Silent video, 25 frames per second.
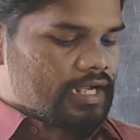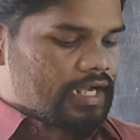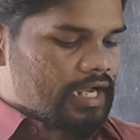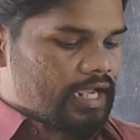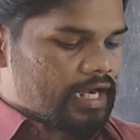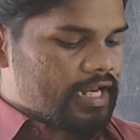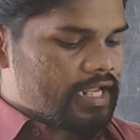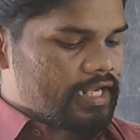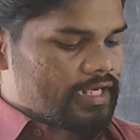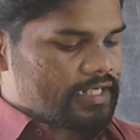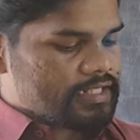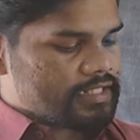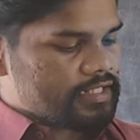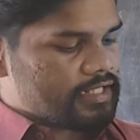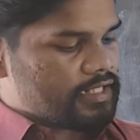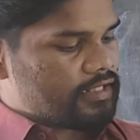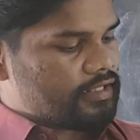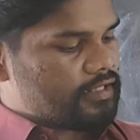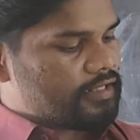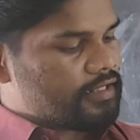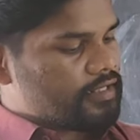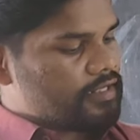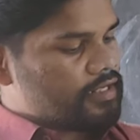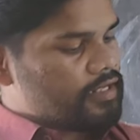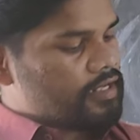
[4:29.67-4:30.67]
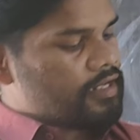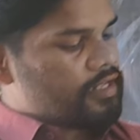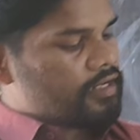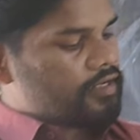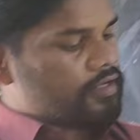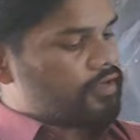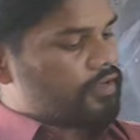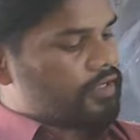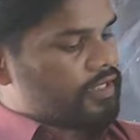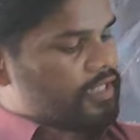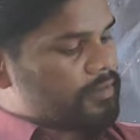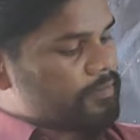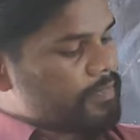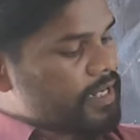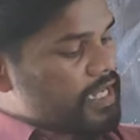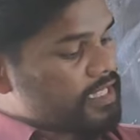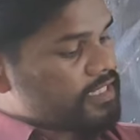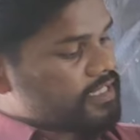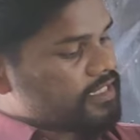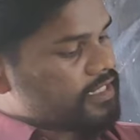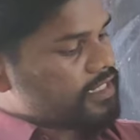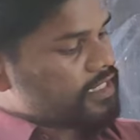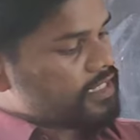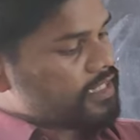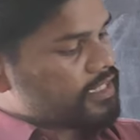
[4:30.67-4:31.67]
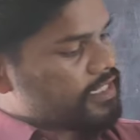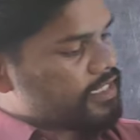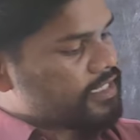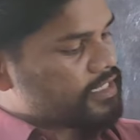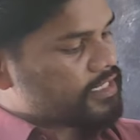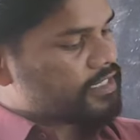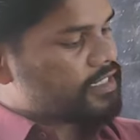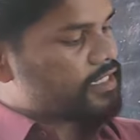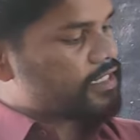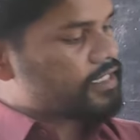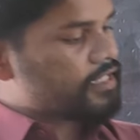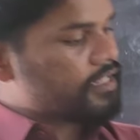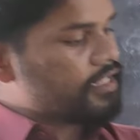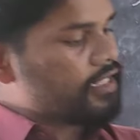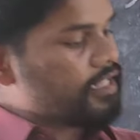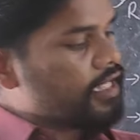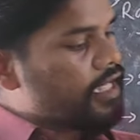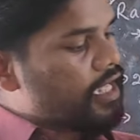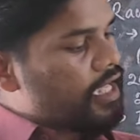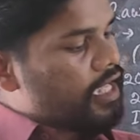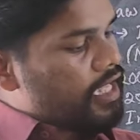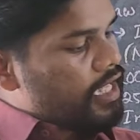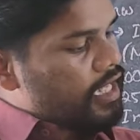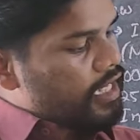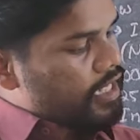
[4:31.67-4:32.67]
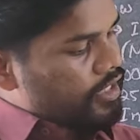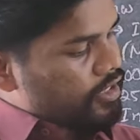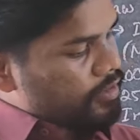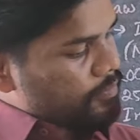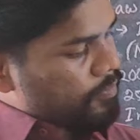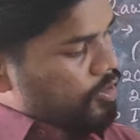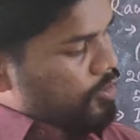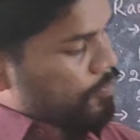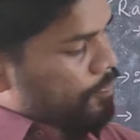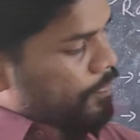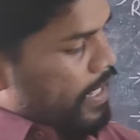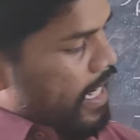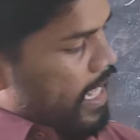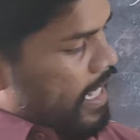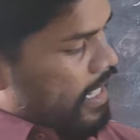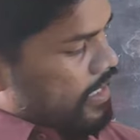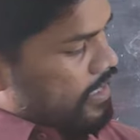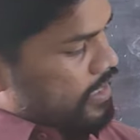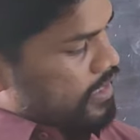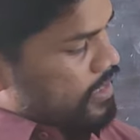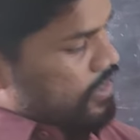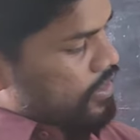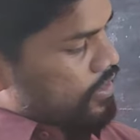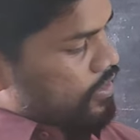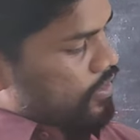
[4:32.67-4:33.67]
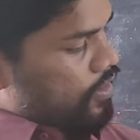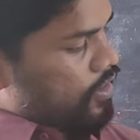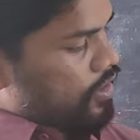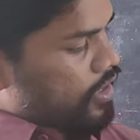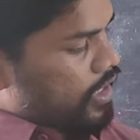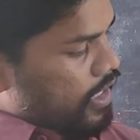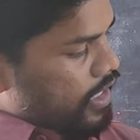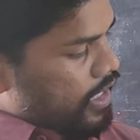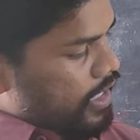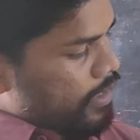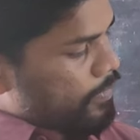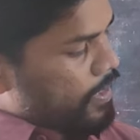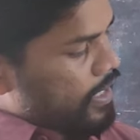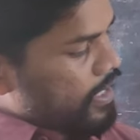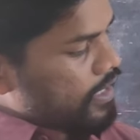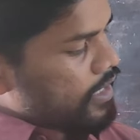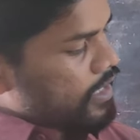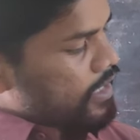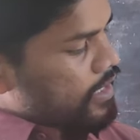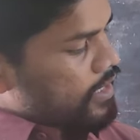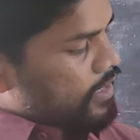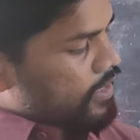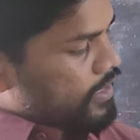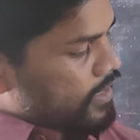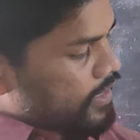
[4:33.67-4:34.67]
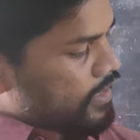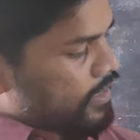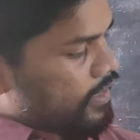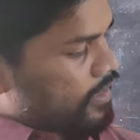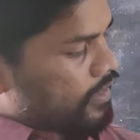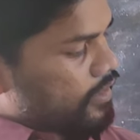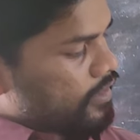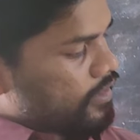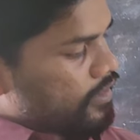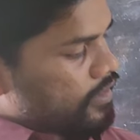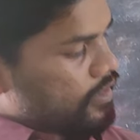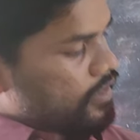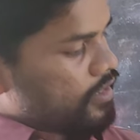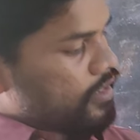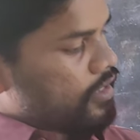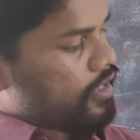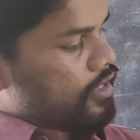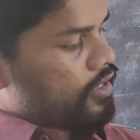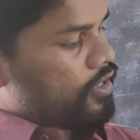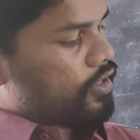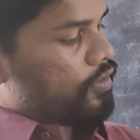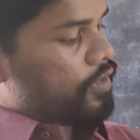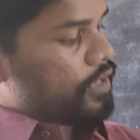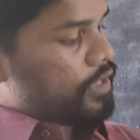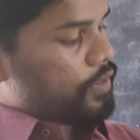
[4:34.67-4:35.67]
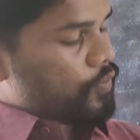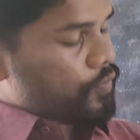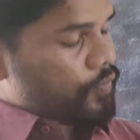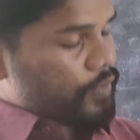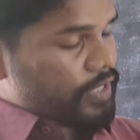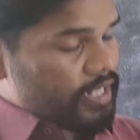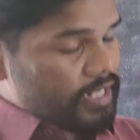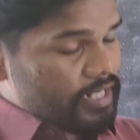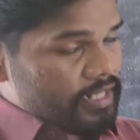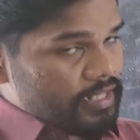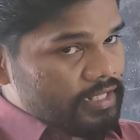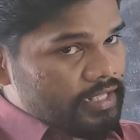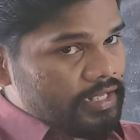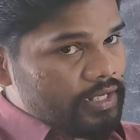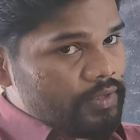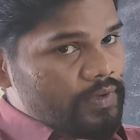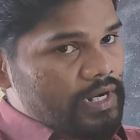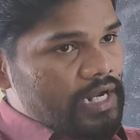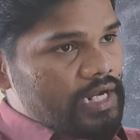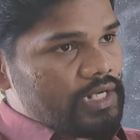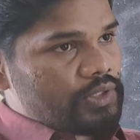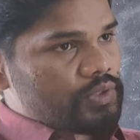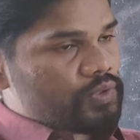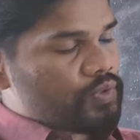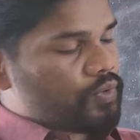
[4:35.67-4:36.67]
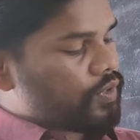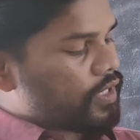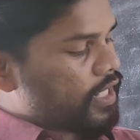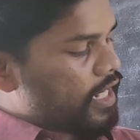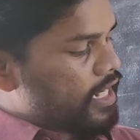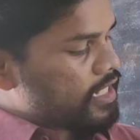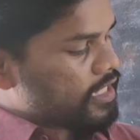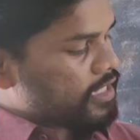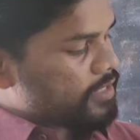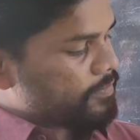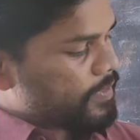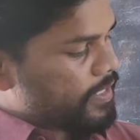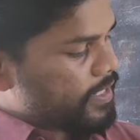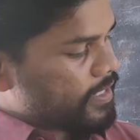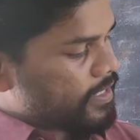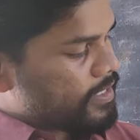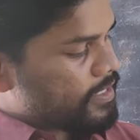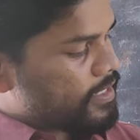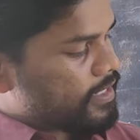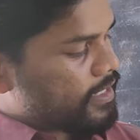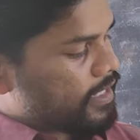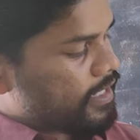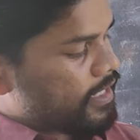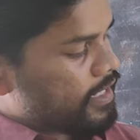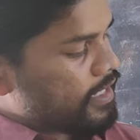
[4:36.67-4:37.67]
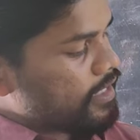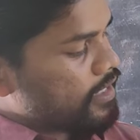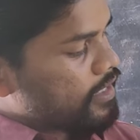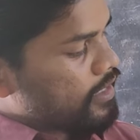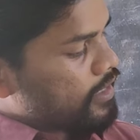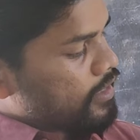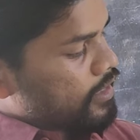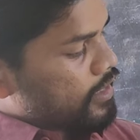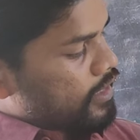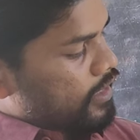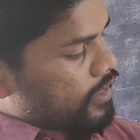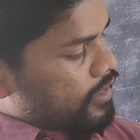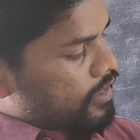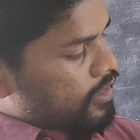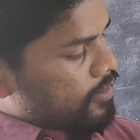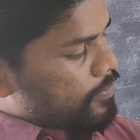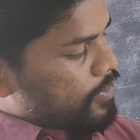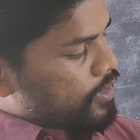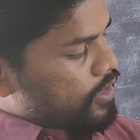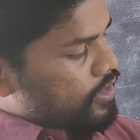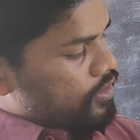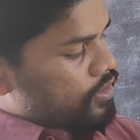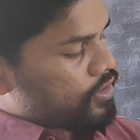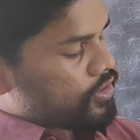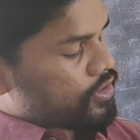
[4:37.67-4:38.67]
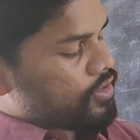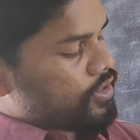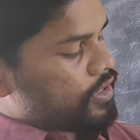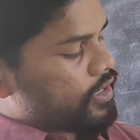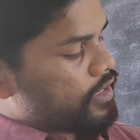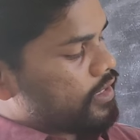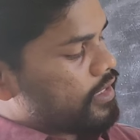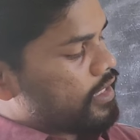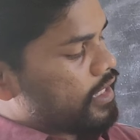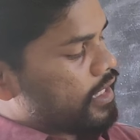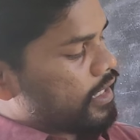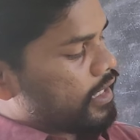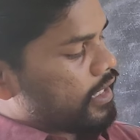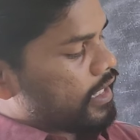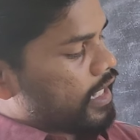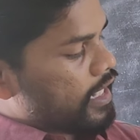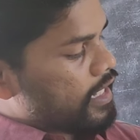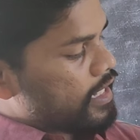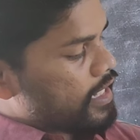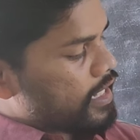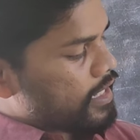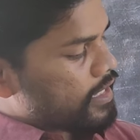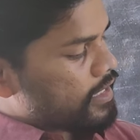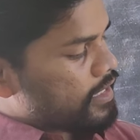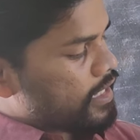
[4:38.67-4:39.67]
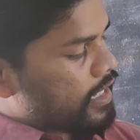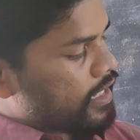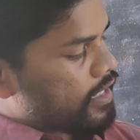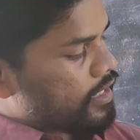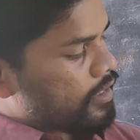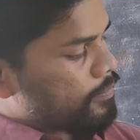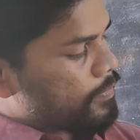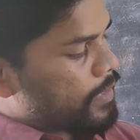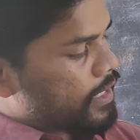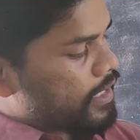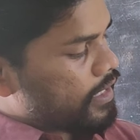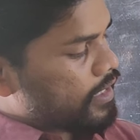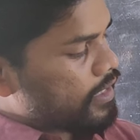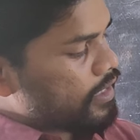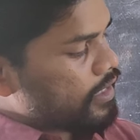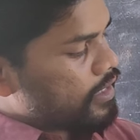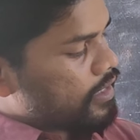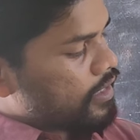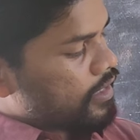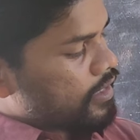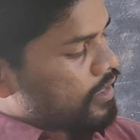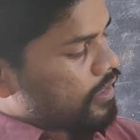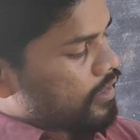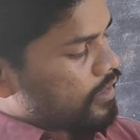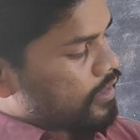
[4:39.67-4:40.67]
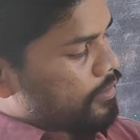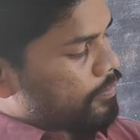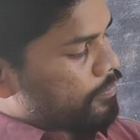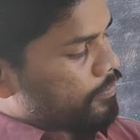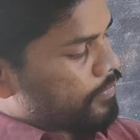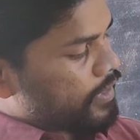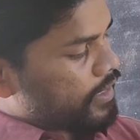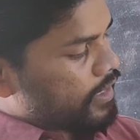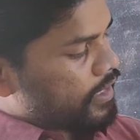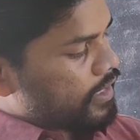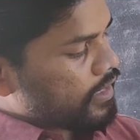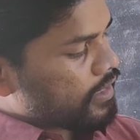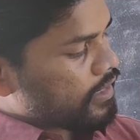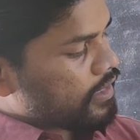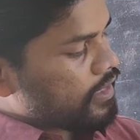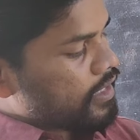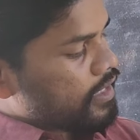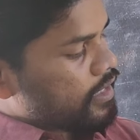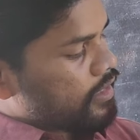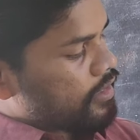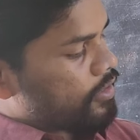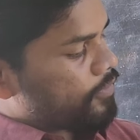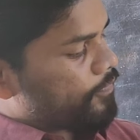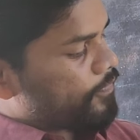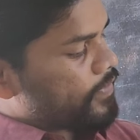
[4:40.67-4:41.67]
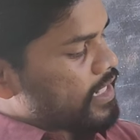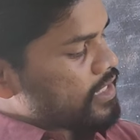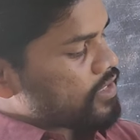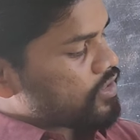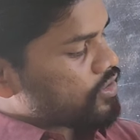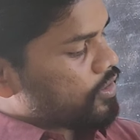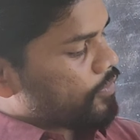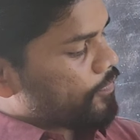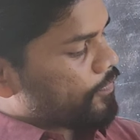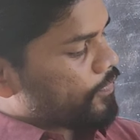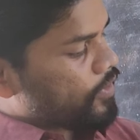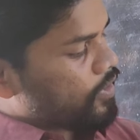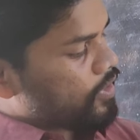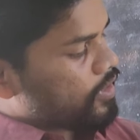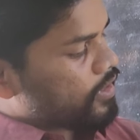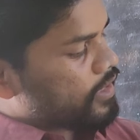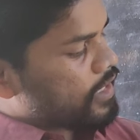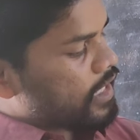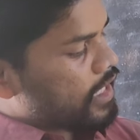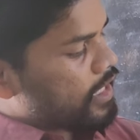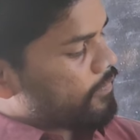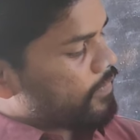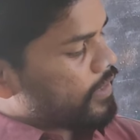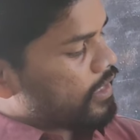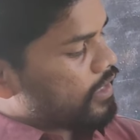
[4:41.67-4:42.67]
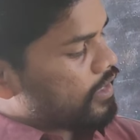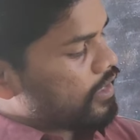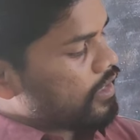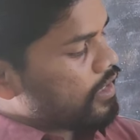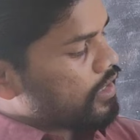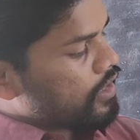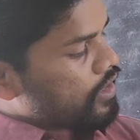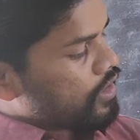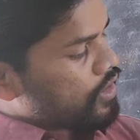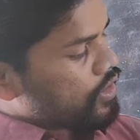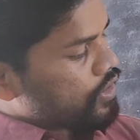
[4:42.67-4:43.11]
collected. Now imagine this is a rubber plant or rubber tree. Now when they want to cultivate the rubber collect the rubber milk, now first of all they will